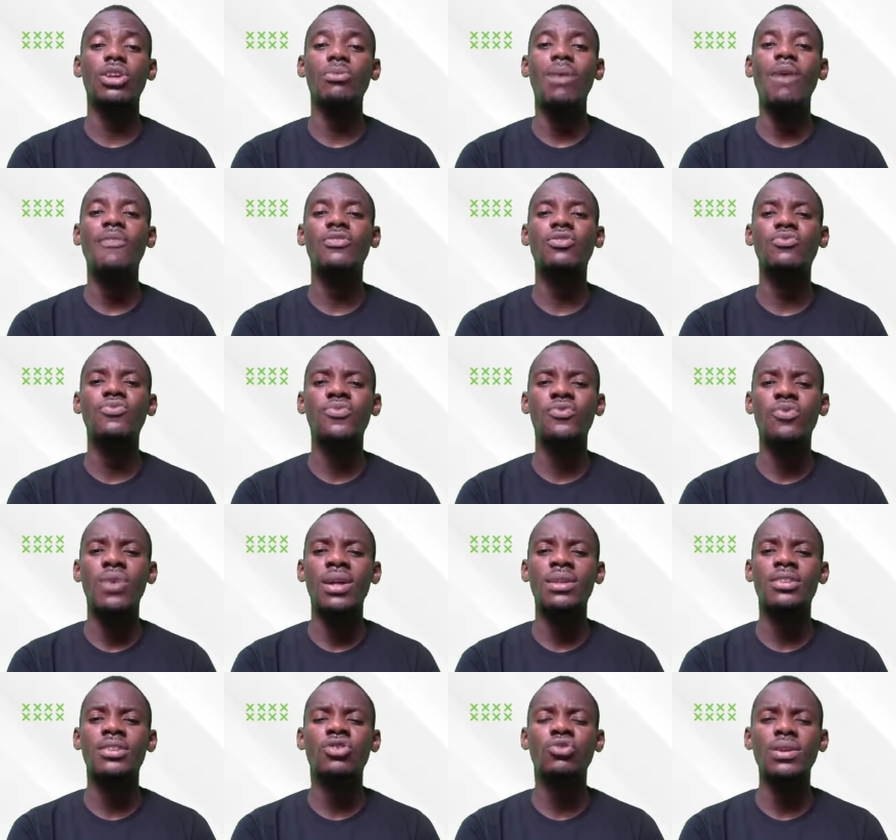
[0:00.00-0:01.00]
Number
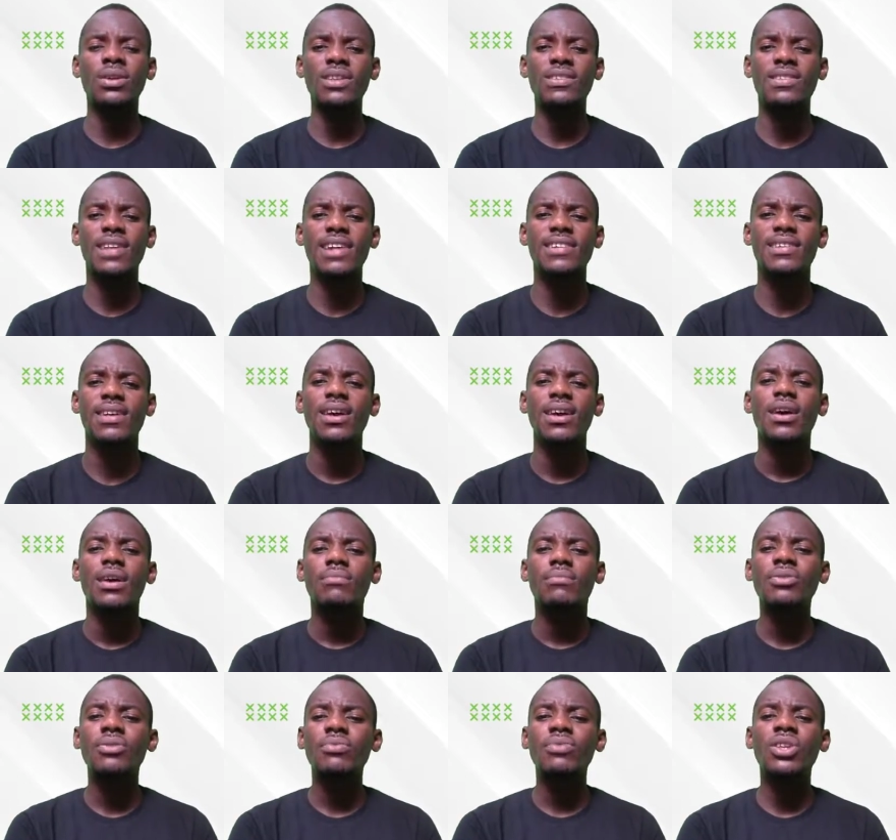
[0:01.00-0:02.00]
20 says,
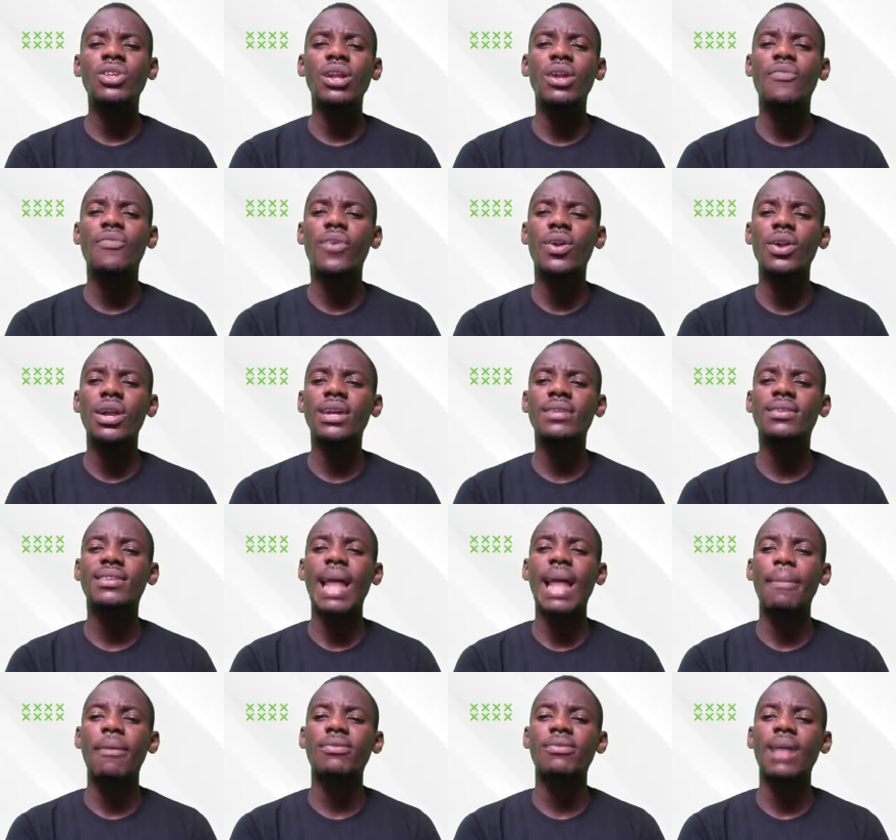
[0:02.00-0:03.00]
which of the following
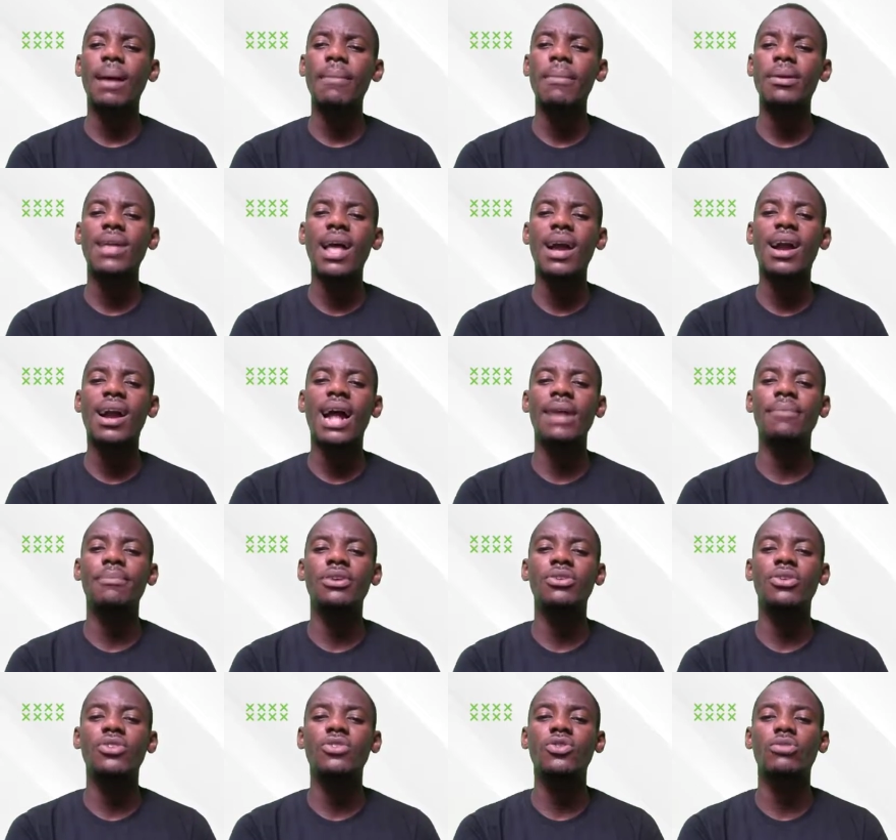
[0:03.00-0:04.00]
type of thermometer can be
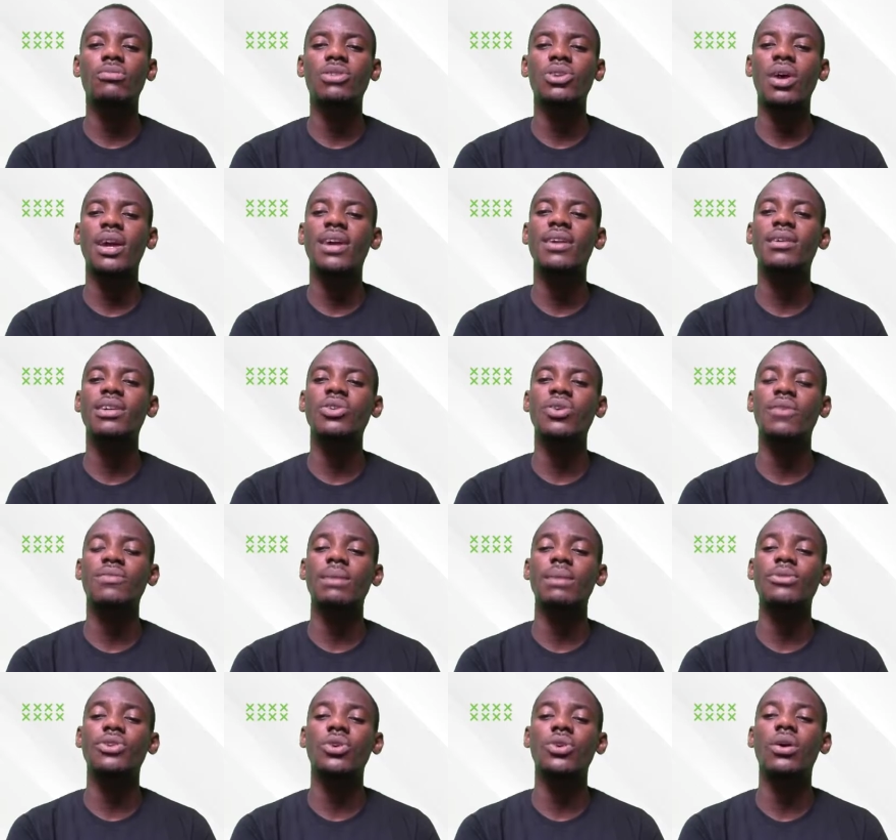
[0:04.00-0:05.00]
used to measure a range of
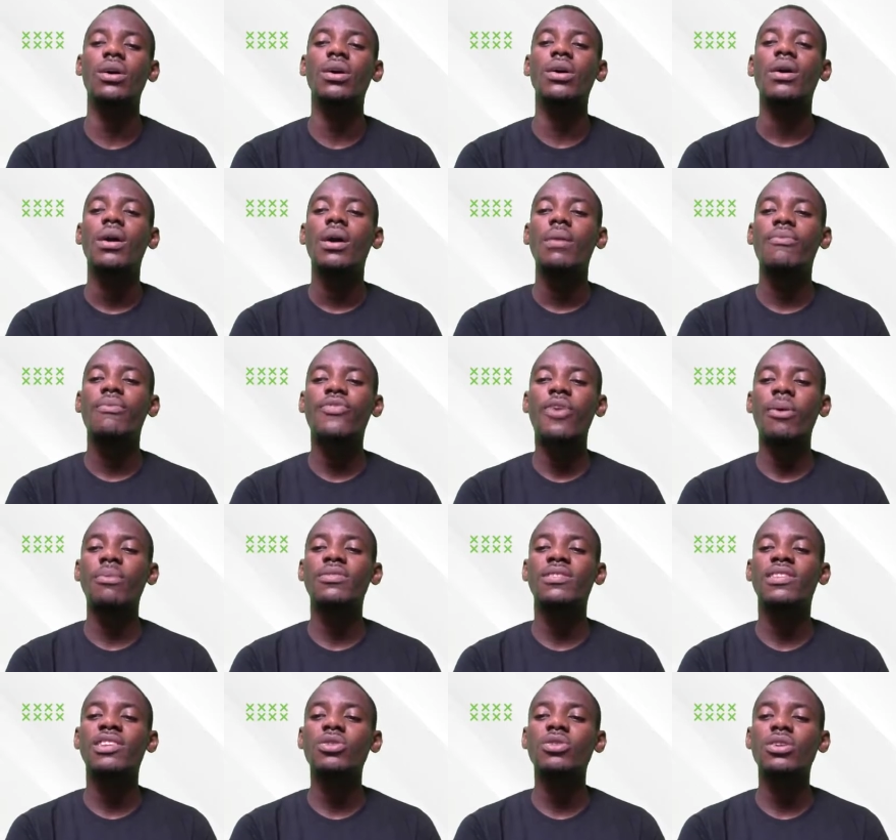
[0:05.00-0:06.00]
temperature from
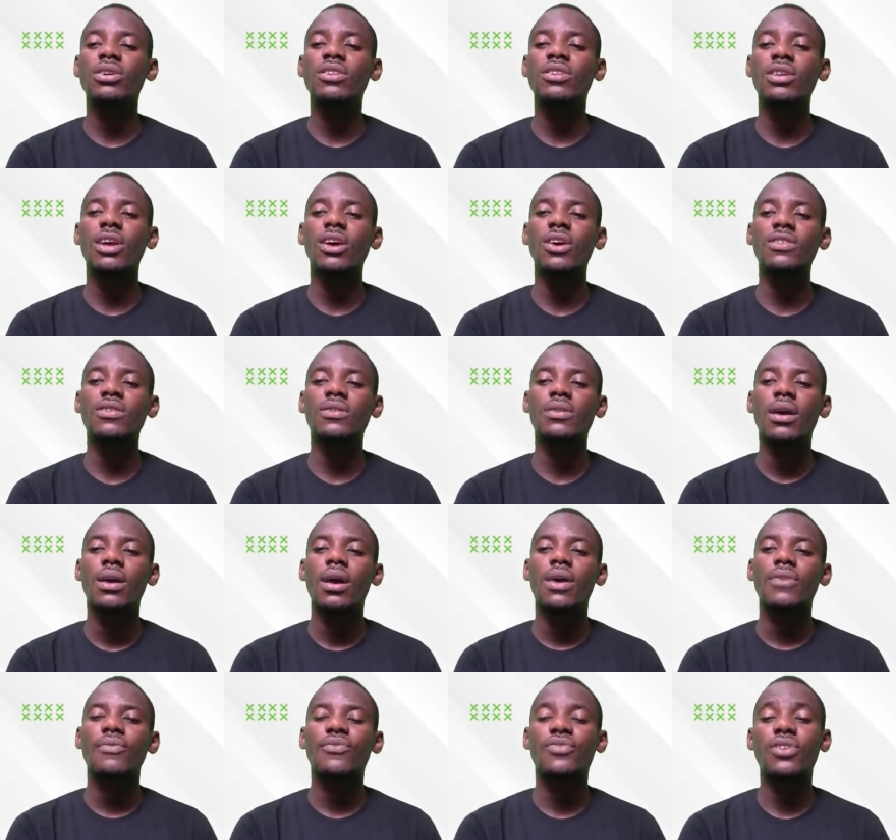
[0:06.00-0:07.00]
0 degrees
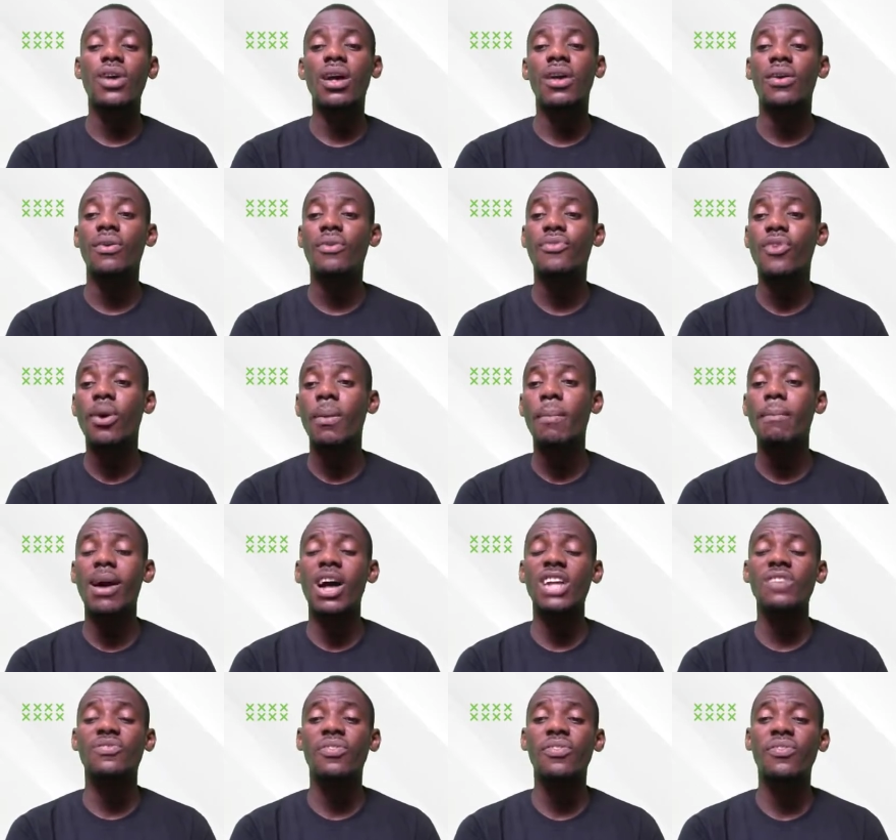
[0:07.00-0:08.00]
Celsius, from
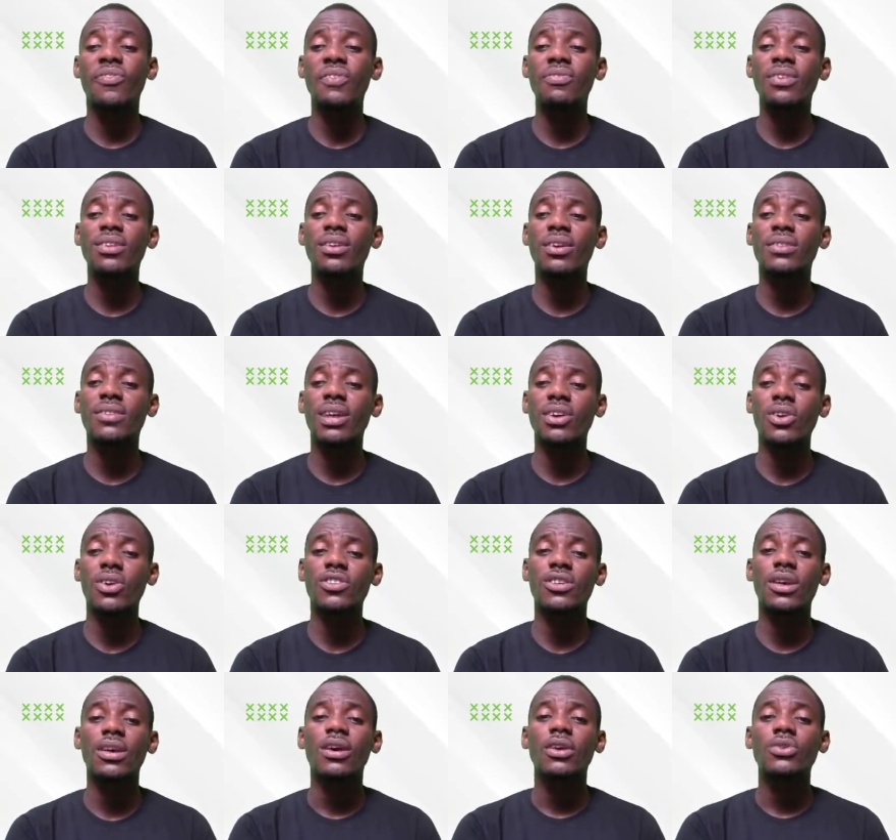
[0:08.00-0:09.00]
minus 50 degrees
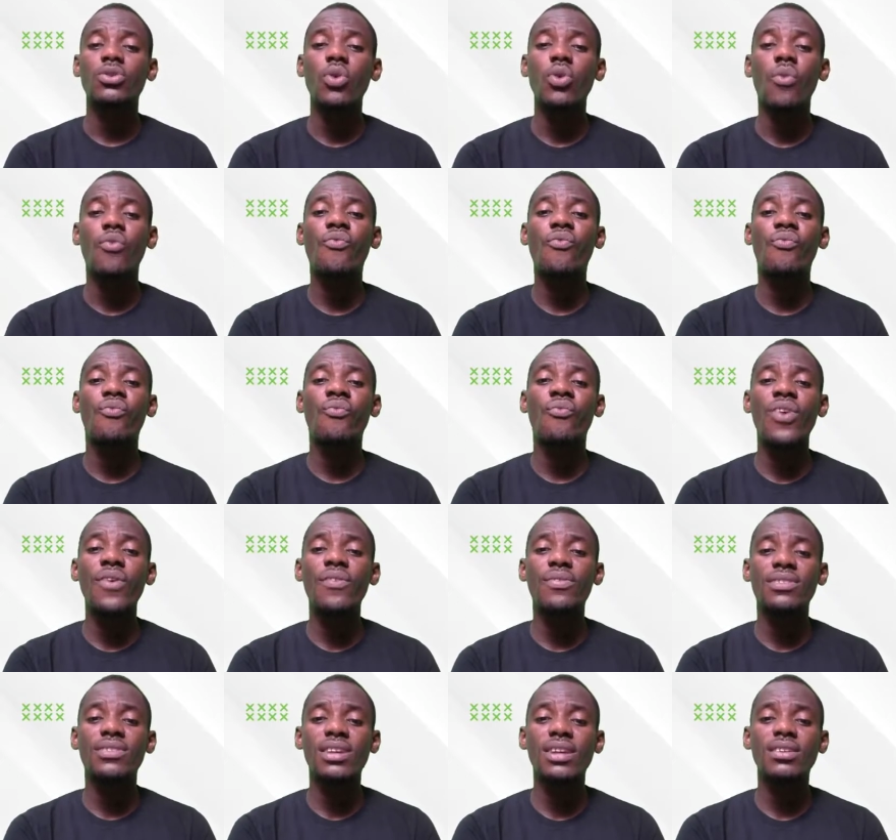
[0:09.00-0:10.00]
Celsius to
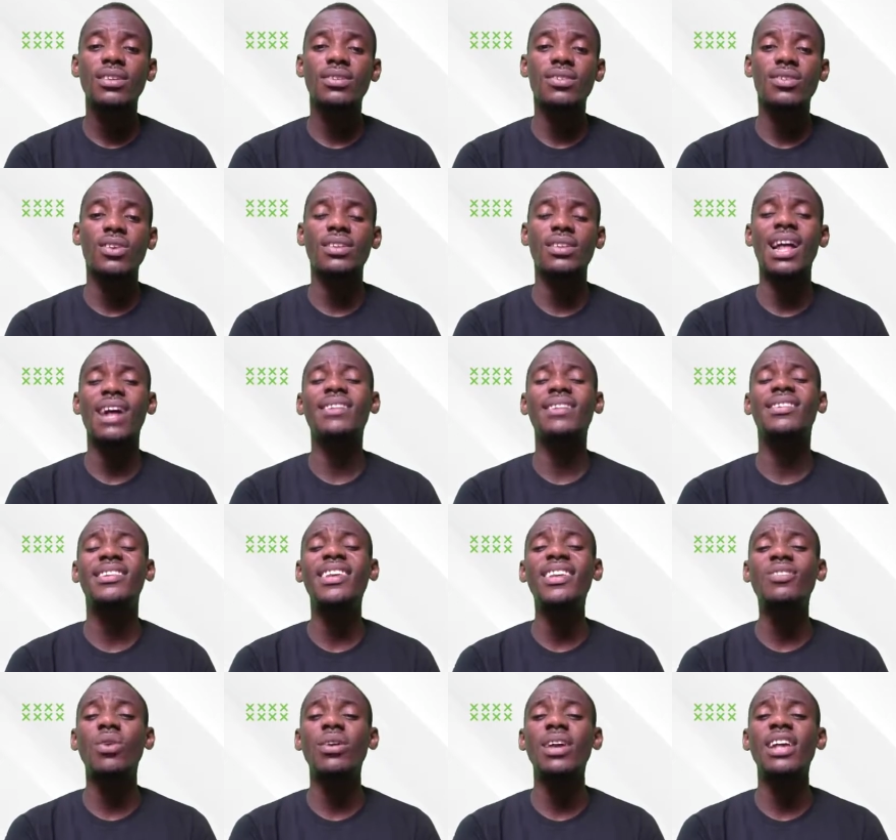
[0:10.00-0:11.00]
50 degrees Celsius. Now
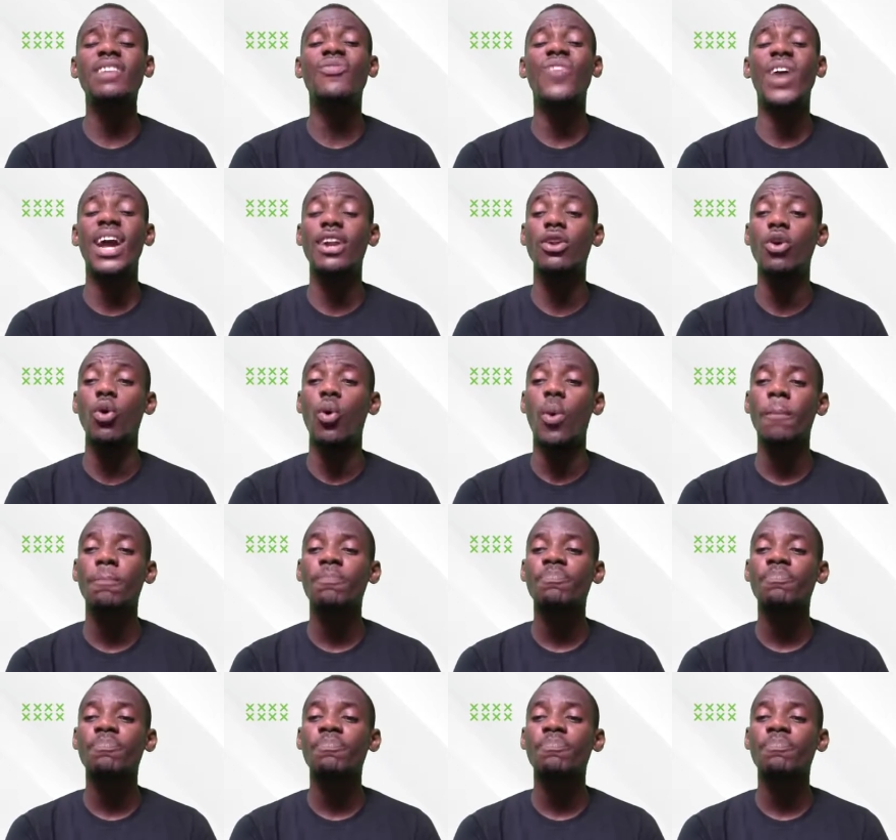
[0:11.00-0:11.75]
this one is very low.